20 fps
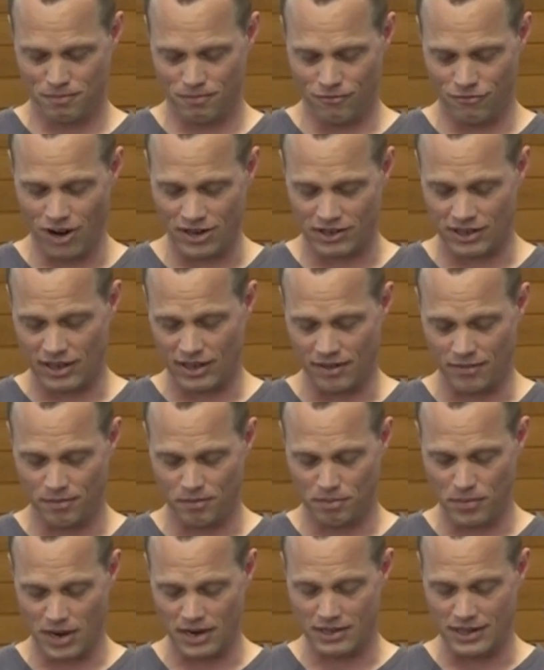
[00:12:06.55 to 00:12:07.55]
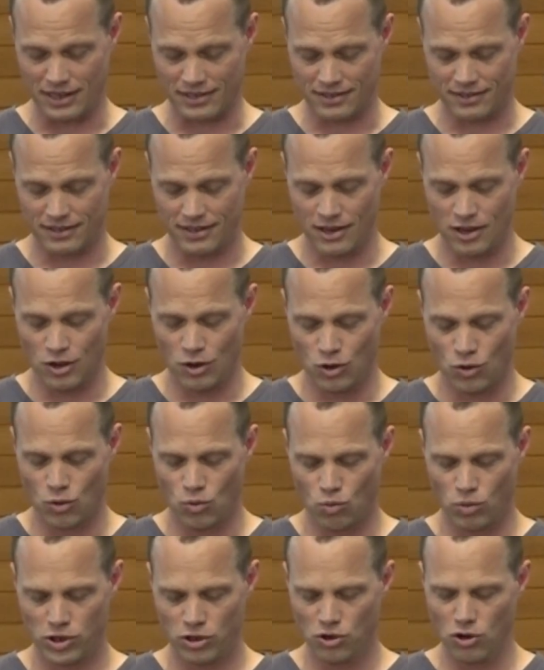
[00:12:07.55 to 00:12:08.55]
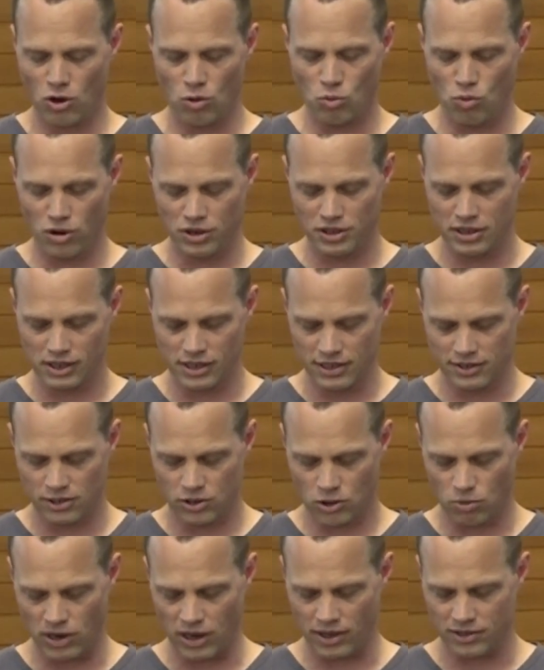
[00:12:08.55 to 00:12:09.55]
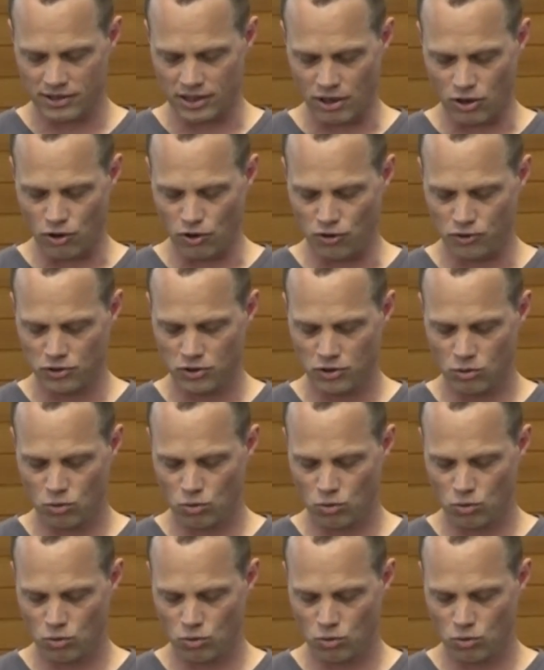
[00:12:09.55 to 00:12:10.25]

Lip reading: Ratzinger, Benedict: "We do not want to listen to ourselves.